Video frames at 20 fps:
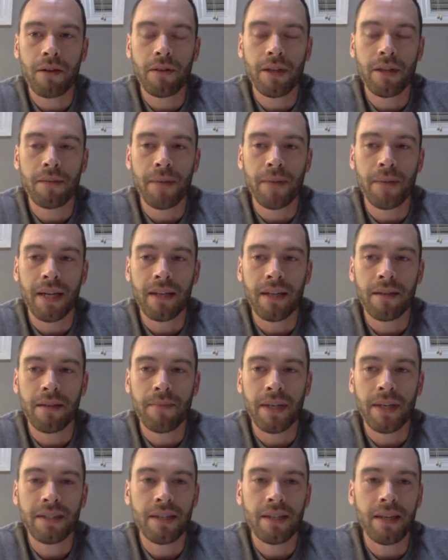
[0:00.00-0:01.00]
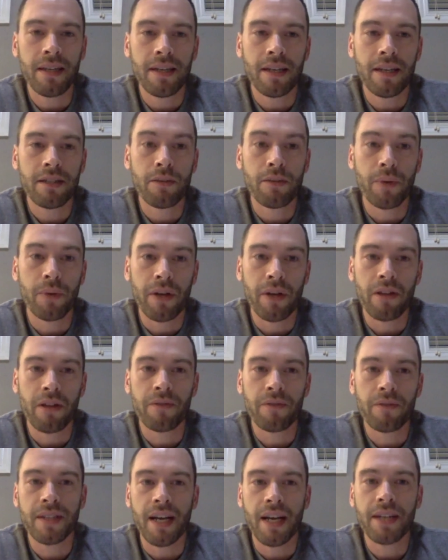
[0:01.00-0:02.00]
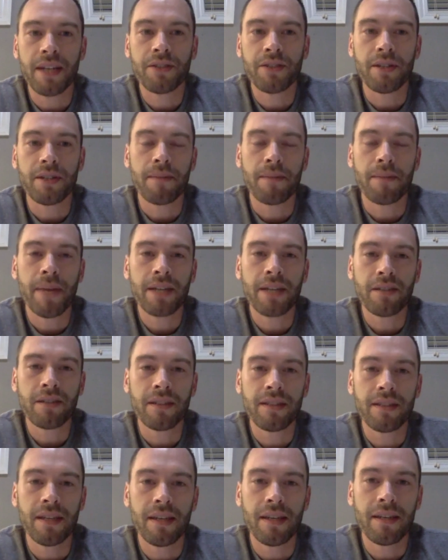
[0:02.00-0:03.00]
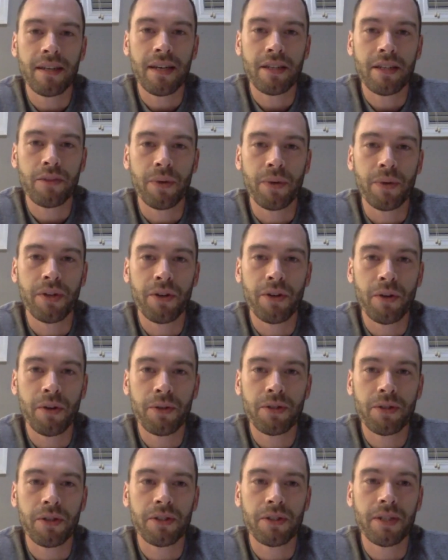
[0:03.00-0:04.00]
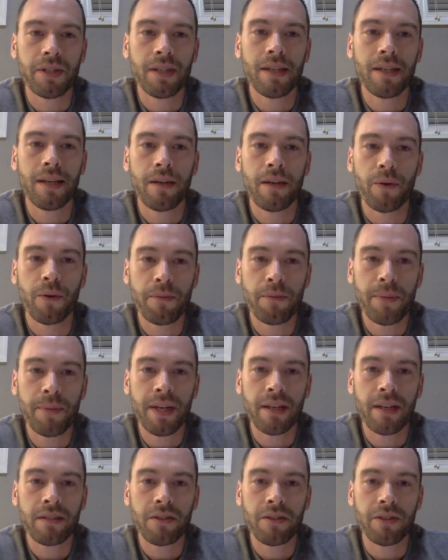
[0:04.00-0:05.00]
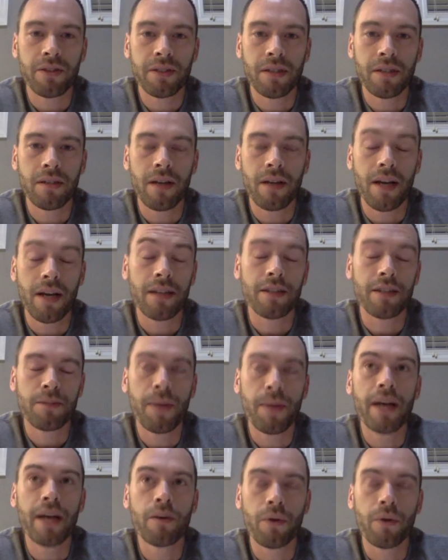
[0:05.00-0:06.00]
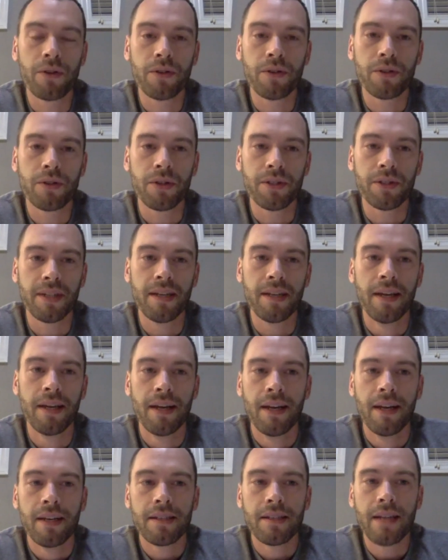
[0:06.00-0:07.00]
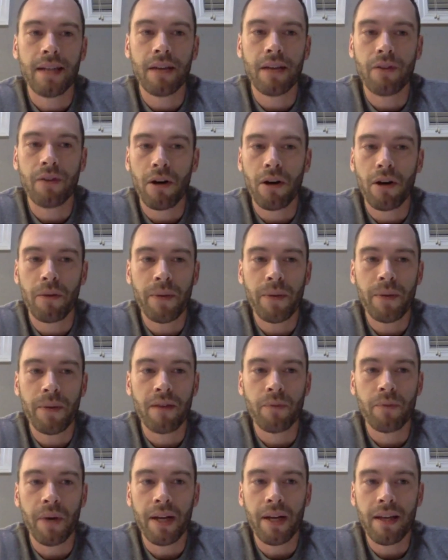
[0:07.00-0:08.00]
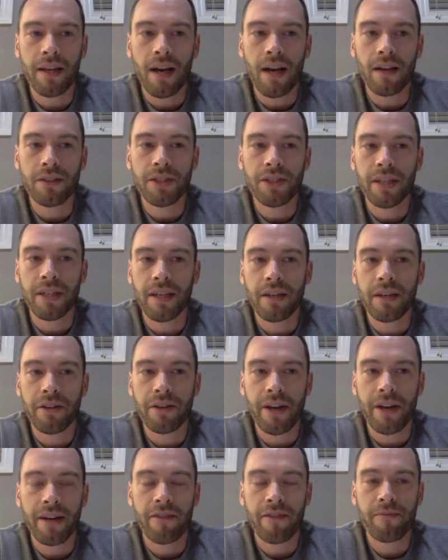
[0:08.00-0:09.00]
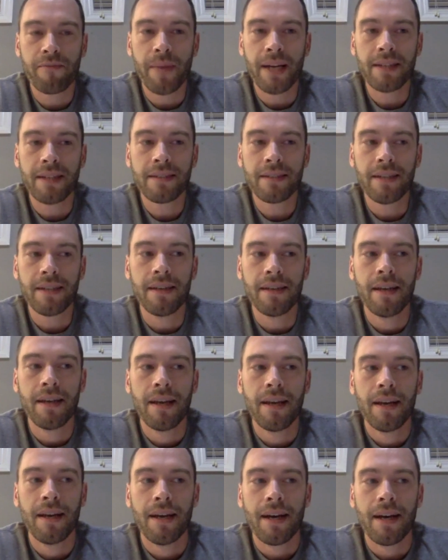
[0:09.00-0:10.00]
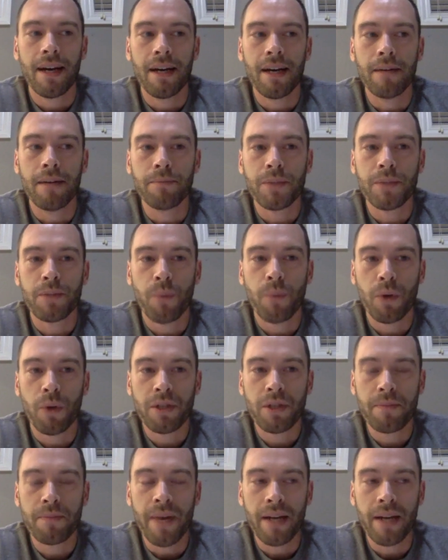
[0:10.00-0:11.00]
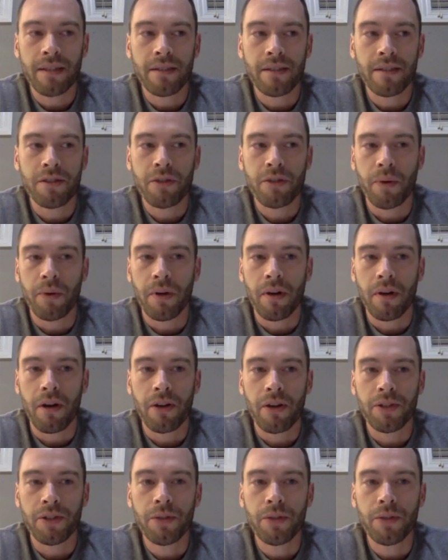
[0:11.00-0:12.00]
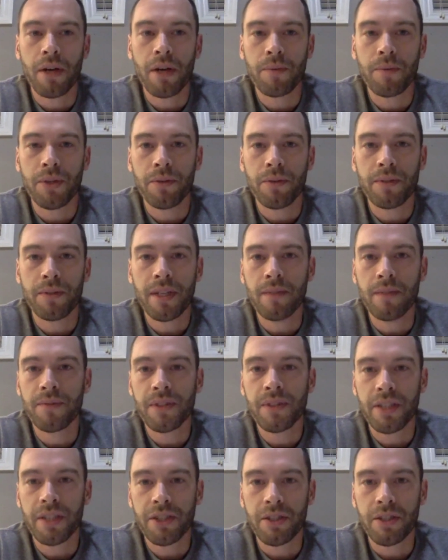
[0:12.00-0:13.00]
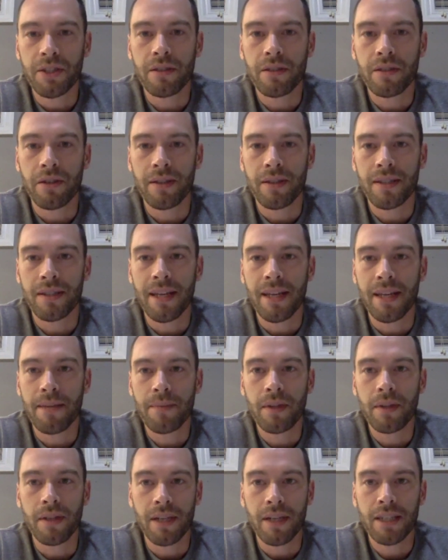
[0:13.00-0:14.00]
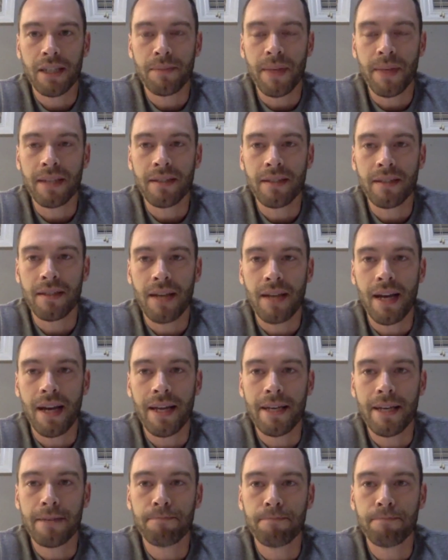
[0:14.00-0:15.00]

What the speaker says: am I sitting next to one other physiatrist, I'm actually sitting next to a neurosurgeon, an orthopedic surgeon, a spine orthosurgeon. Down the hall, we have radiology, integrative medicine, sports medicine. So our UW team physicians are in the same clinic space as I am.